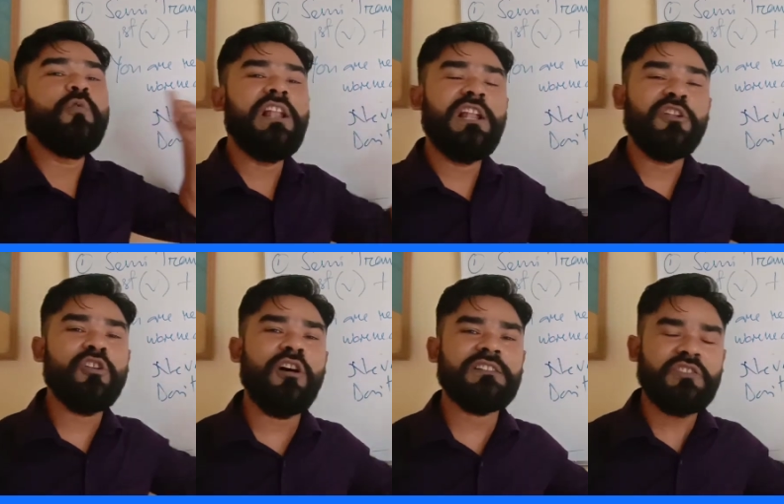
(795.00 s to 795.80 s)
will
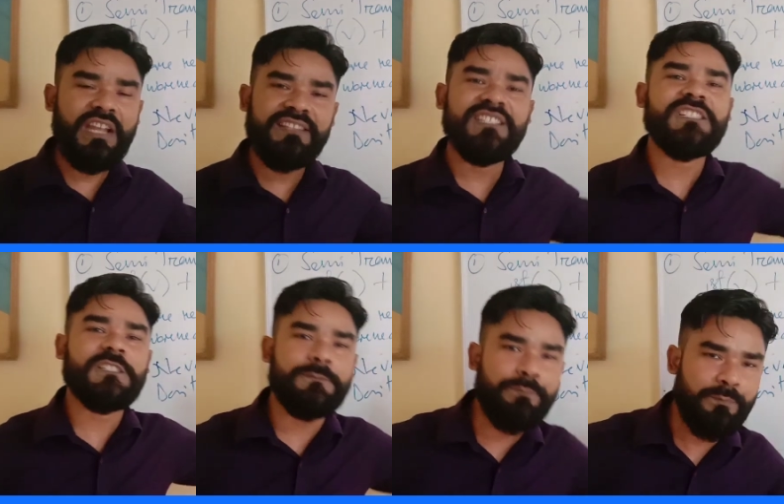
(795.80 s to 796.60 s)
not change
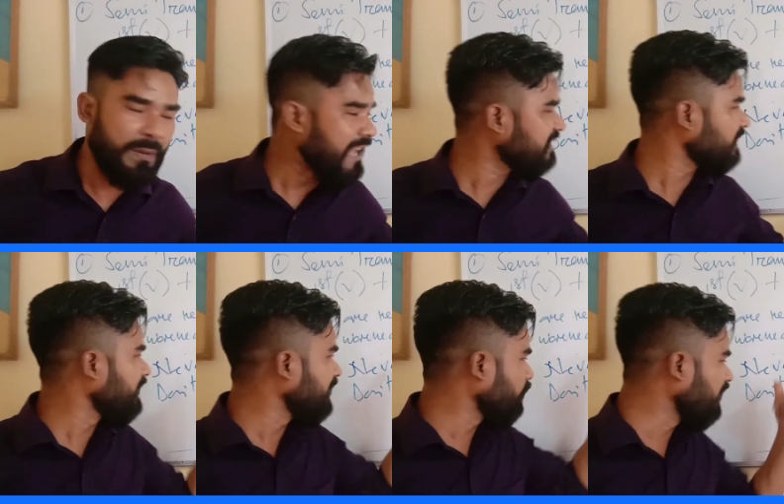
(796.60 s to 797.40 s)
its place
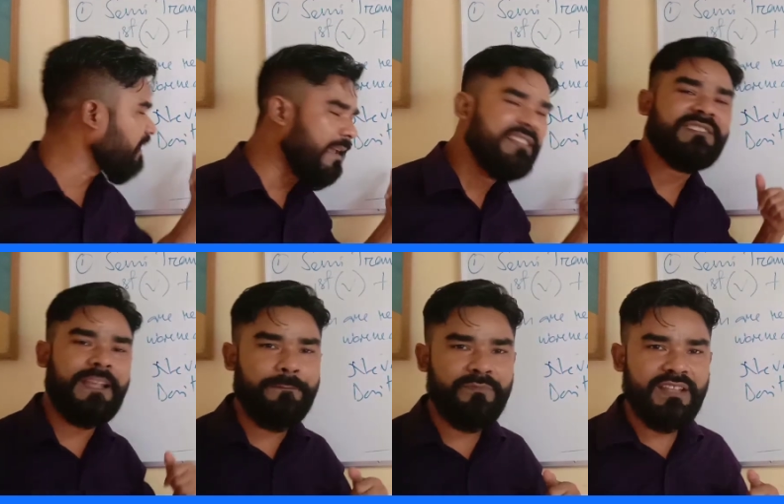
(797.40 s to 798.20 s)
when it will remain
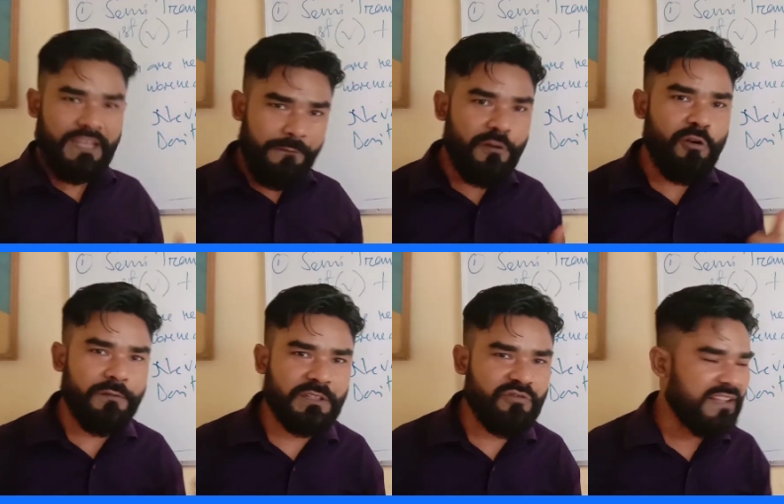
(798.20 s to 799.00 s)
same. If you go
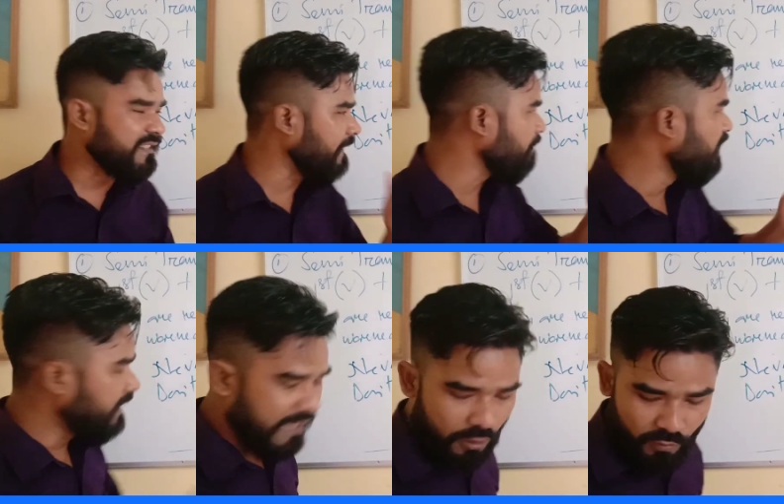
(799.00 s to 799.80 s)
for the transitive.
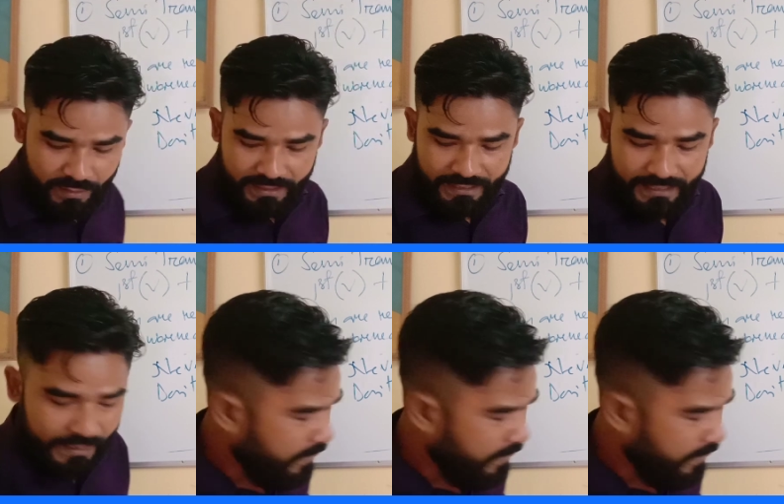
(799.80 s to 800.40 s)
Now,